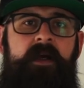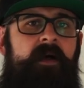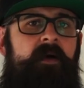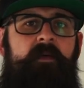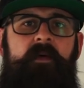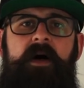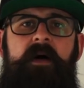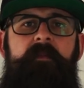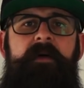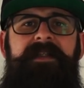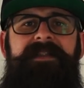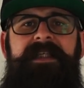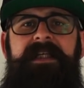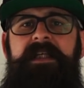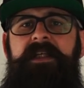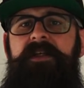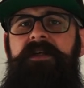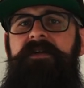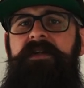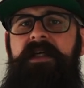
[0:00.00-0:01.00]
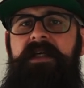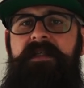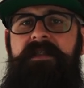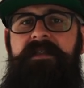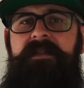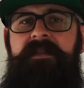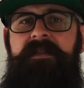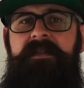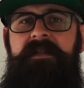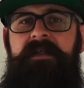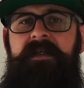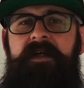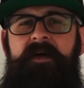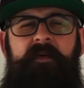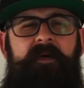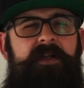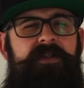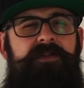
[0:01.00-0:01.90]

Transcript: Why am I telling you this? But